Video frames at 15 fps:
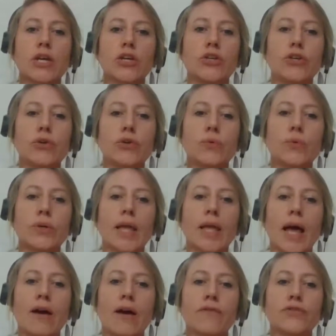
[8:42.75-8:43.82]
You will
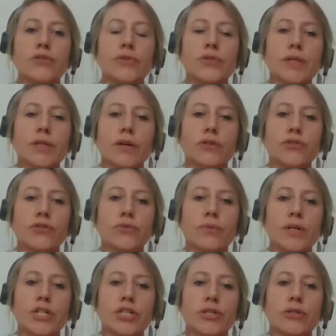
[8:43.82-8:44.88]
have to start your
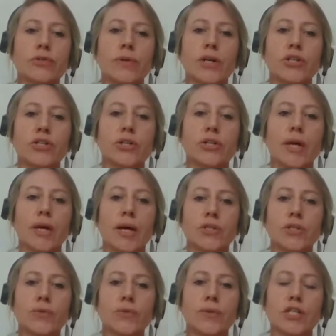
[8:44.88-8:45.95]
registration as
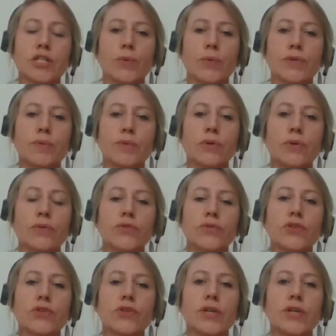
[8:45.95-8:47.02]
soon as possible.
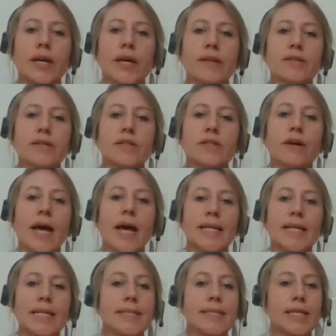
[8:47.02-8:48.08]
So you can start
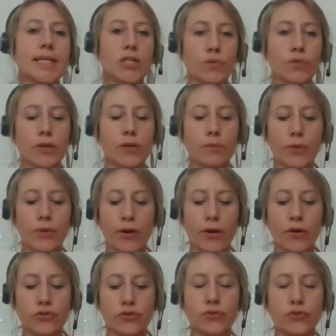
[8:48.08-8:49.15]
at least 6 weeks
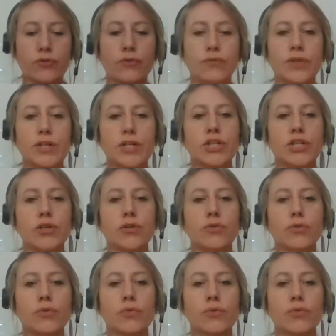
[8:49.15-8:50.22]
prior to finishing your
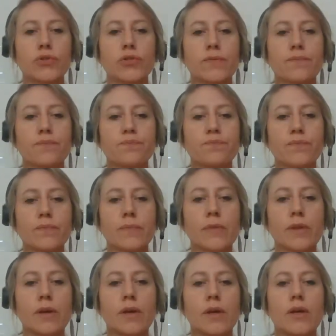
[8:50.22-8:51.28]
course.
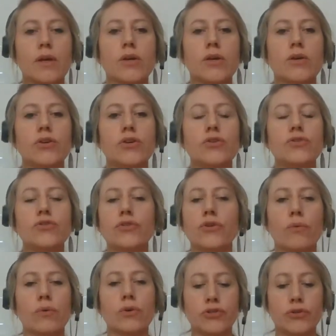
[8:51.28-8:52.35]
You do
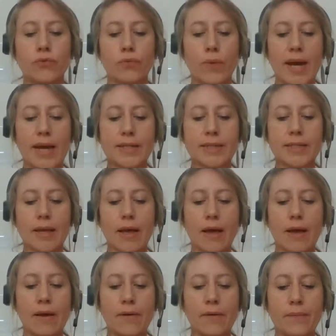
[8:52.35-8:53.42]
not want to wait
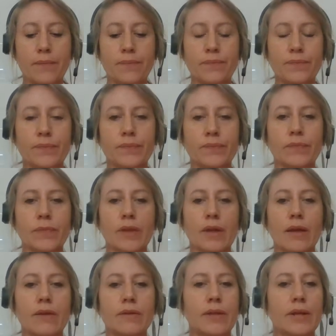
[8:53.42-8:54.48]
the
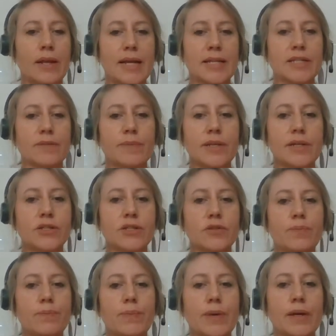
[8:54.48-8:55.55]
last minute
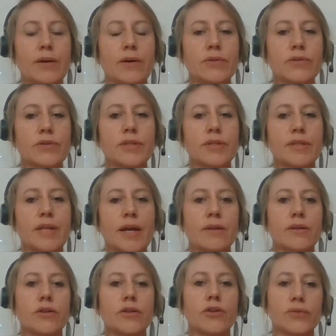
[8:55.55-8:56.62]
because
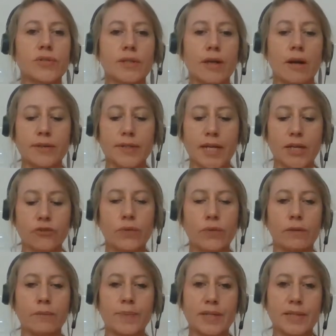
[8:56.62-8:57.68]
then your start date will
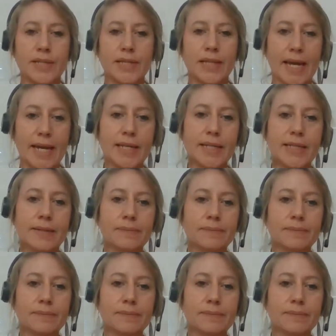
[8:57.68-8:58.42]
be delayed.